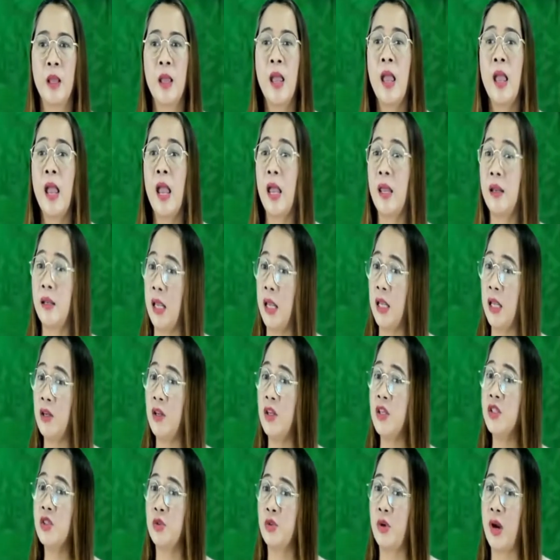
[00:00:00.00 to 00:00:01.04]
And
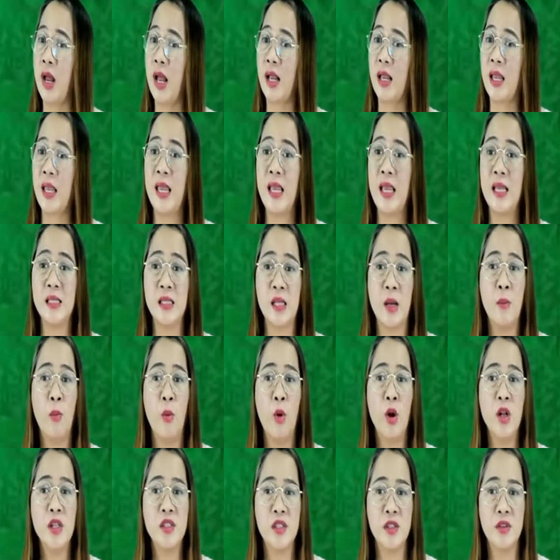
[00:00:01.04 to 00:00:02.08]
igneous rock is a
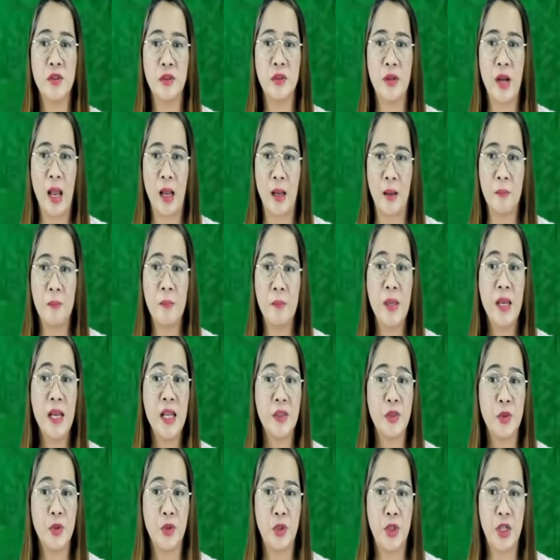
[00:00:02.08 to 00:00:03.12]
molten rock
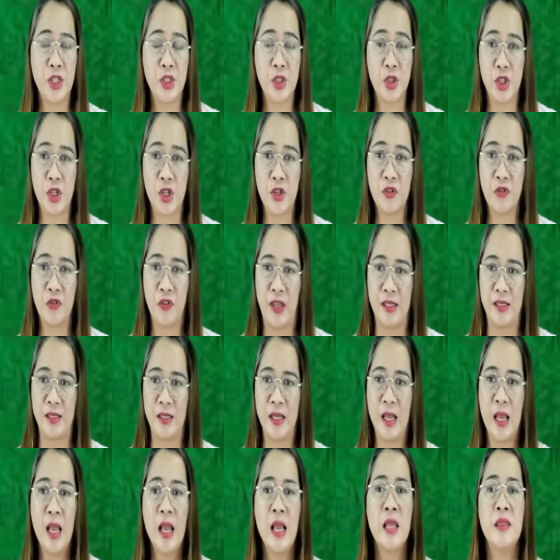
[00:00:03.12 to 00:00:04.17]
beneath the Earth's surface
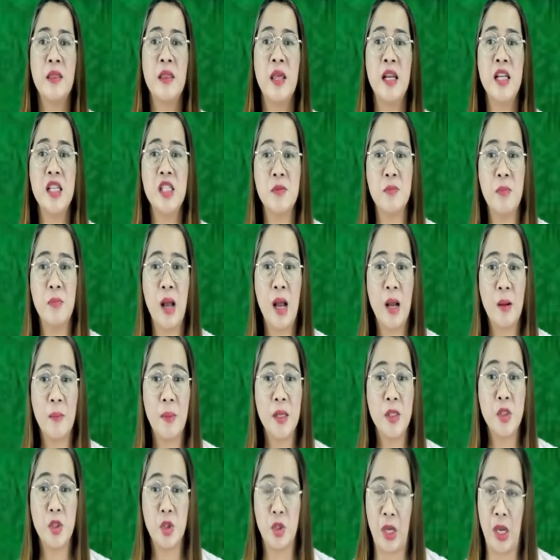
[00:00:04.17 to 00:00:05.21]
that is
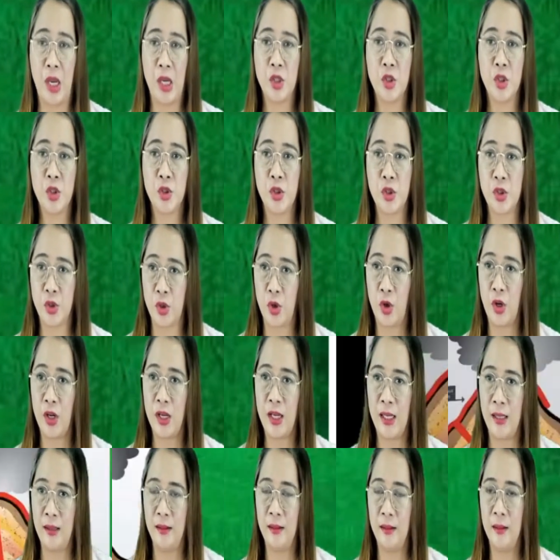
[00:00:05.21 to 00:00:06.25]
magma changed to solid.